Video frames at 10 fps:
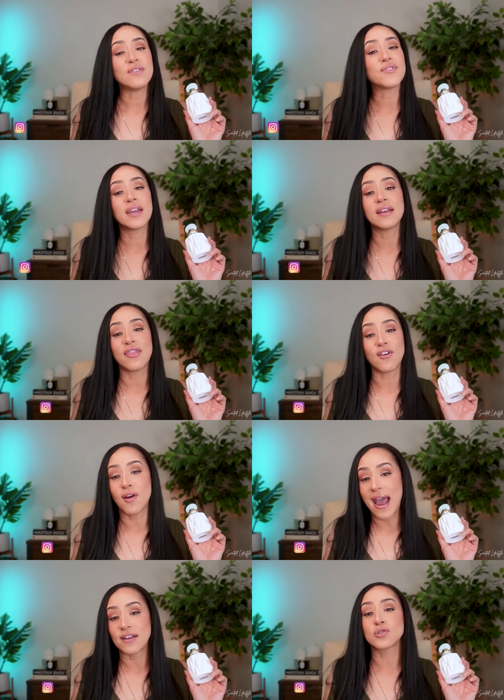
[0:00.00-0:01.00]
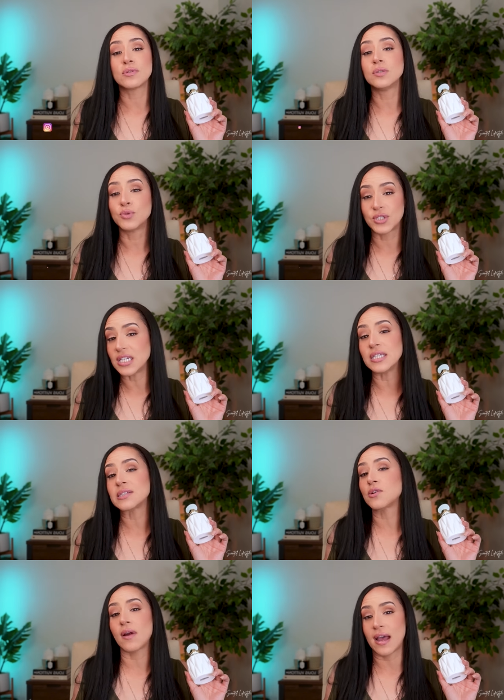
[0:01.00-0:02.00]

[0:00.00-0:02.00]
Even their actual boutiques,